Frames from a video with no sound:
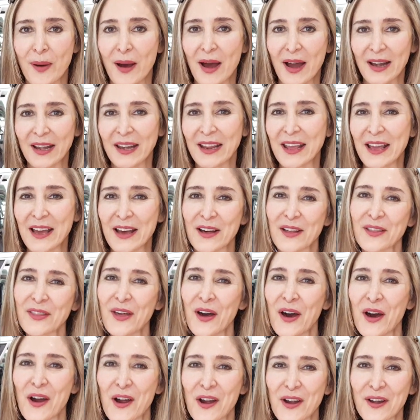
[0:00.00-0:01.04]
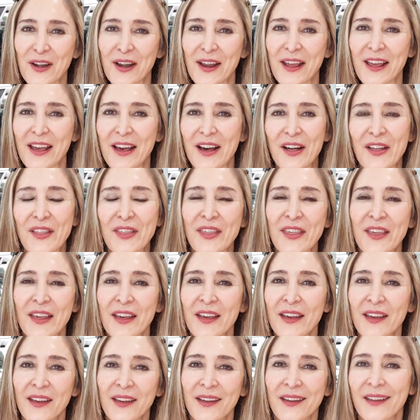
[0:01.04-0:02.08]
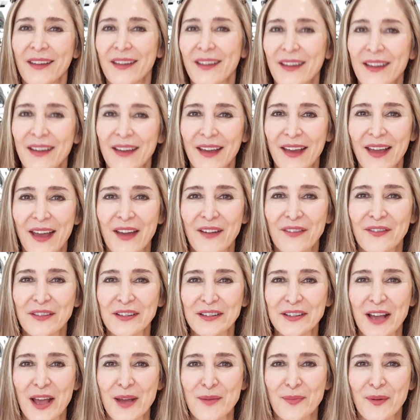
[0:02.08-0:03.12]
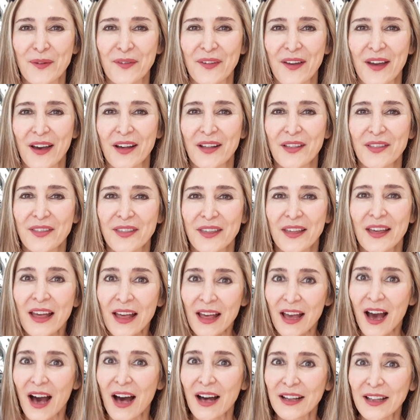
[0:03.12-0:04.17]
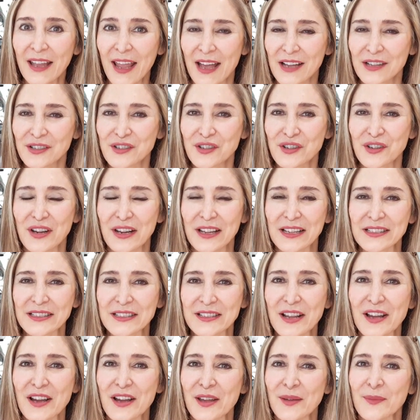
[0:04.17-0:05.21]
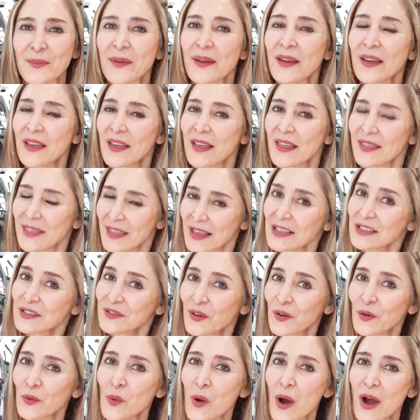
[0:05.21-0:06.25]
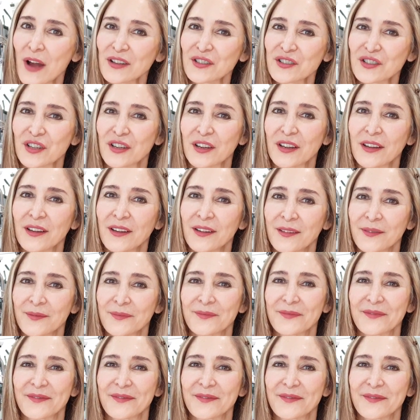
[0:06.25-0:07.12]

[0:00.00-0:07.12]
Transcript: body health, heart health, every type of health. I'll catch you next time. Thanks for watching.